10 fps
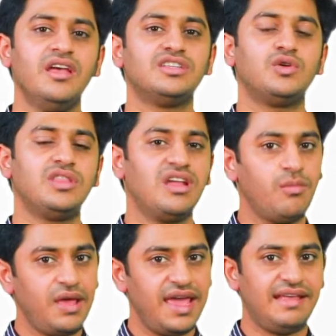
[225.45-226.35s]
So there
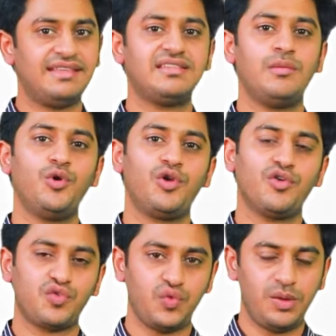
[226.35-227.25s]
will be excess amount
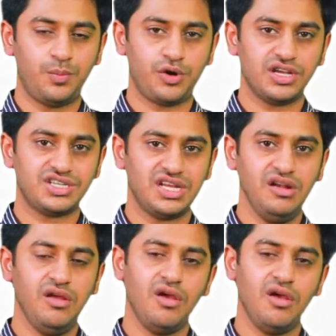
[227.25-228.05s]
of sweat production,